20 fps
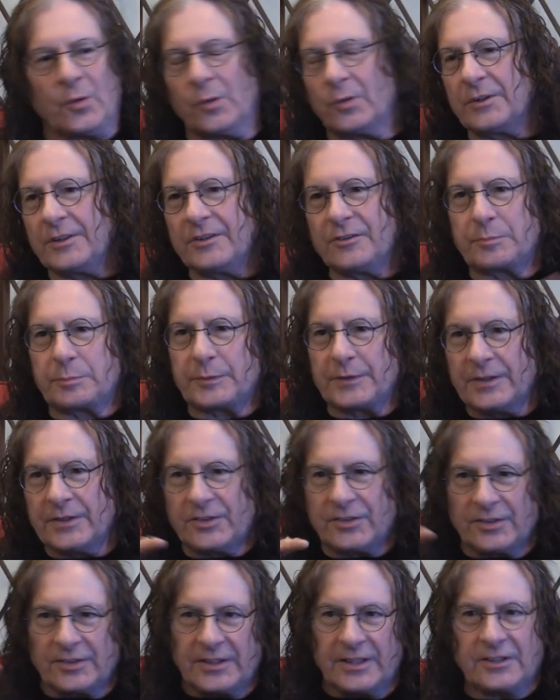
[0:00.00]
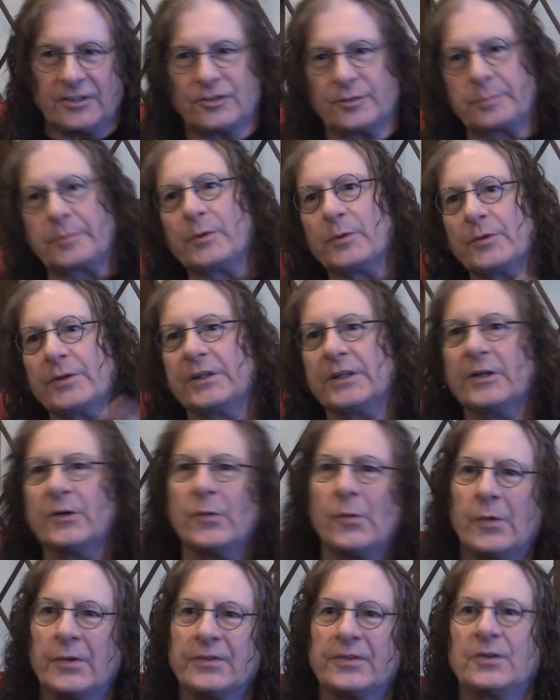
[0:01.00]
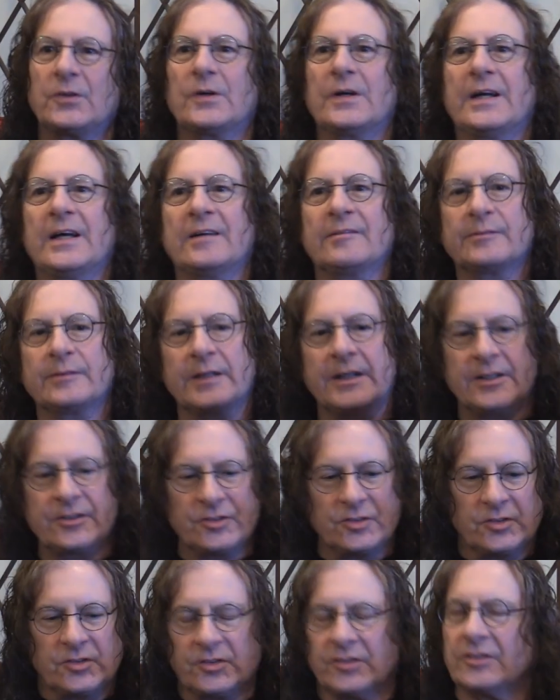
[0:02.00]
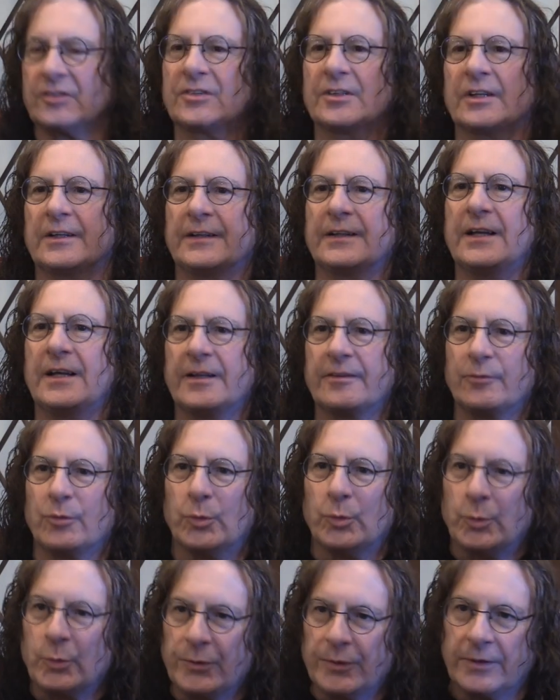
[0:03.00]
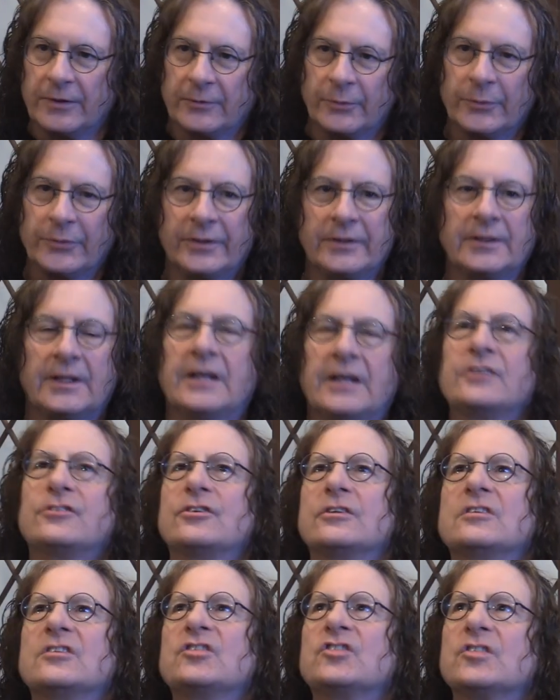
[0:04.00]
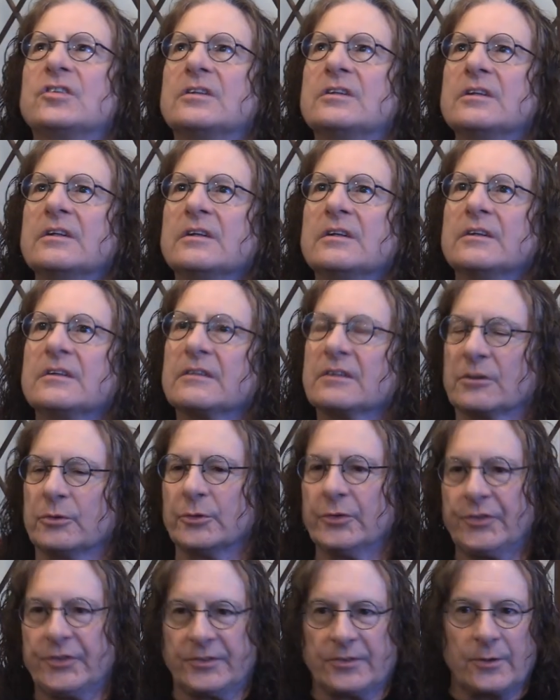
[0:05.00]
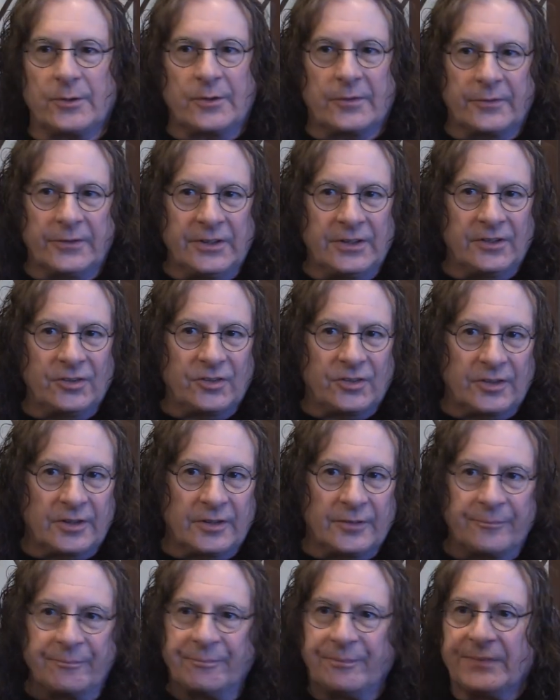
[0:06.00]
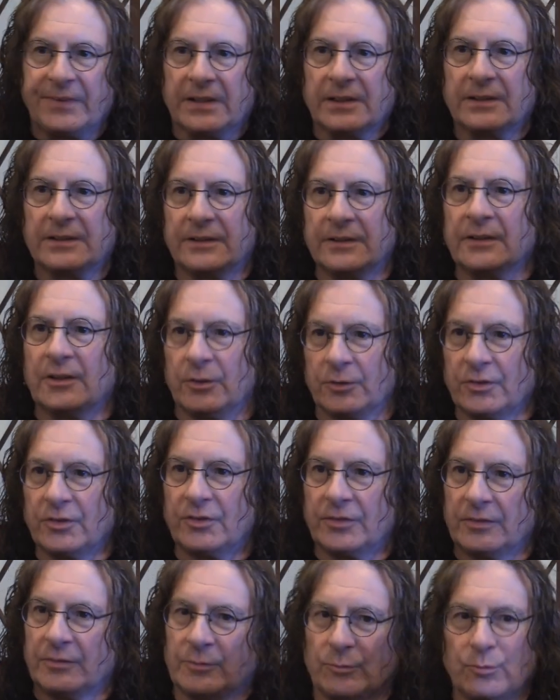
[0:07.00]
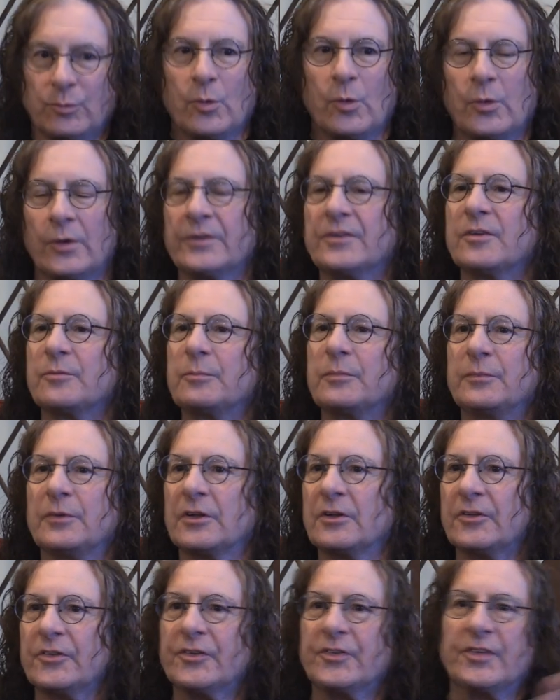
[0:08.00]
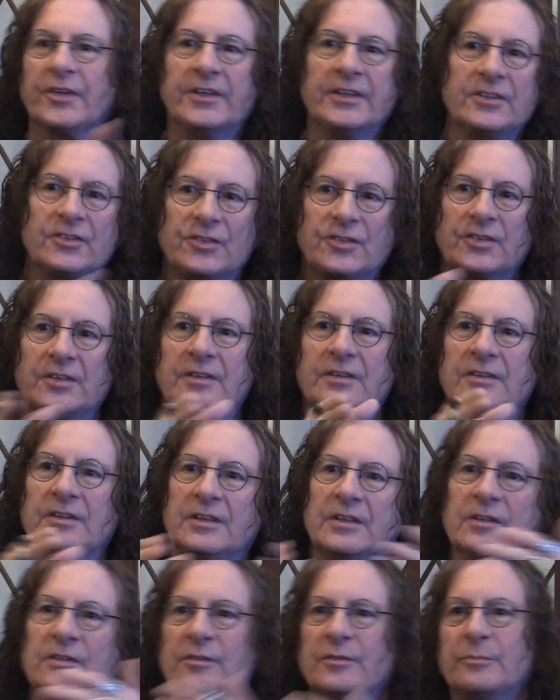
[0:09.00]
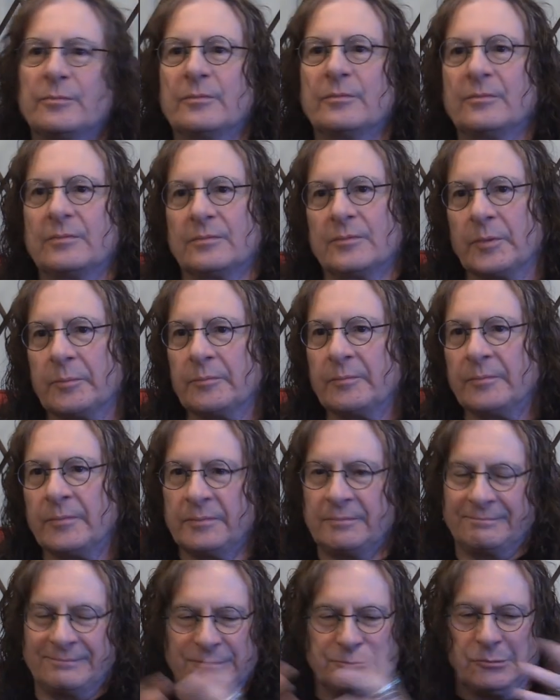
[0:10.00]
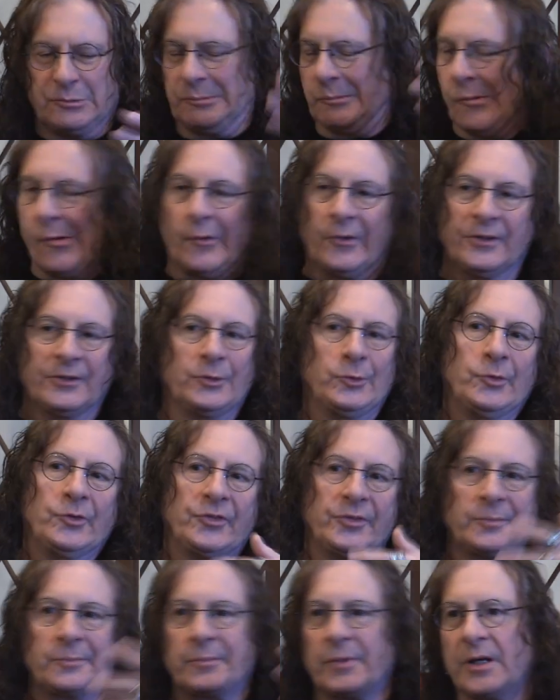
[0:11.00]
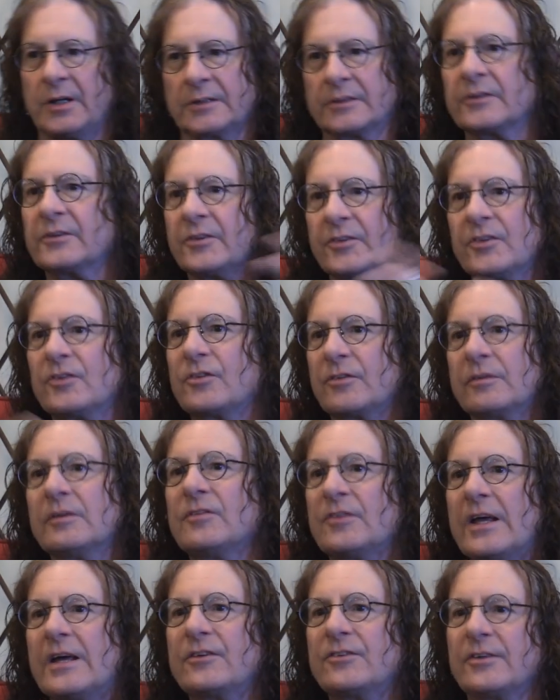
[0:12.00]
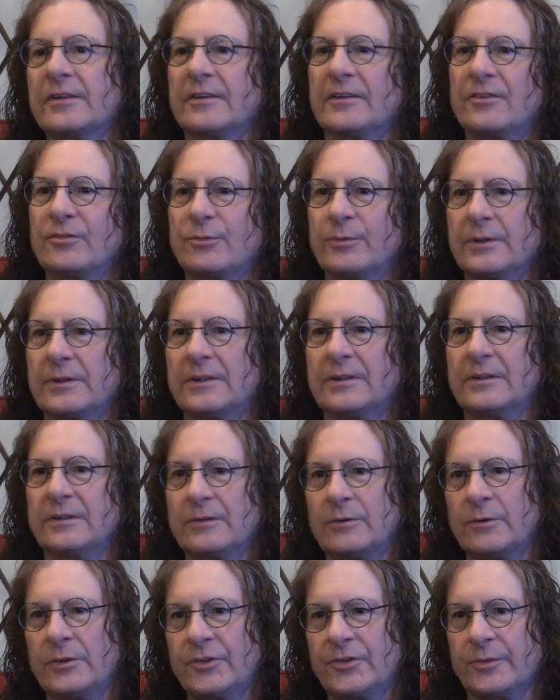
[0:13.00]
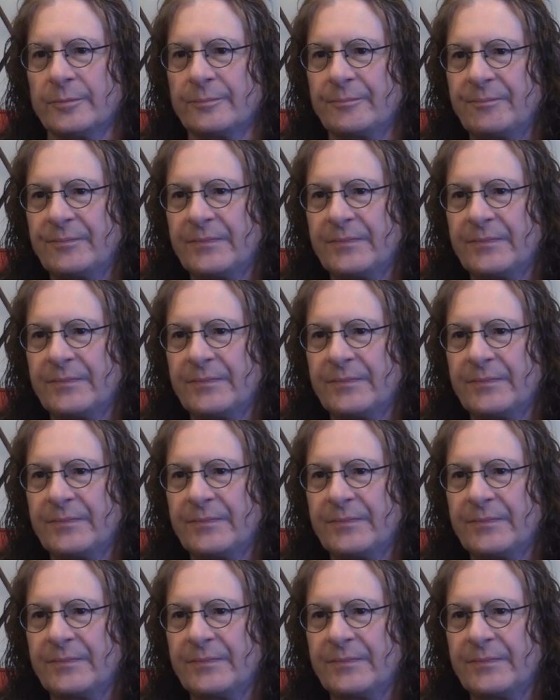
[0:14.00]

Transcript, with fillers: all these places that are supposedly haunted or have legends, and it's got a lot of old older legends and cool stories, and you know just haunted little sites and, and memorials and mockers. It's, right. it's, excellent. It's really awesome.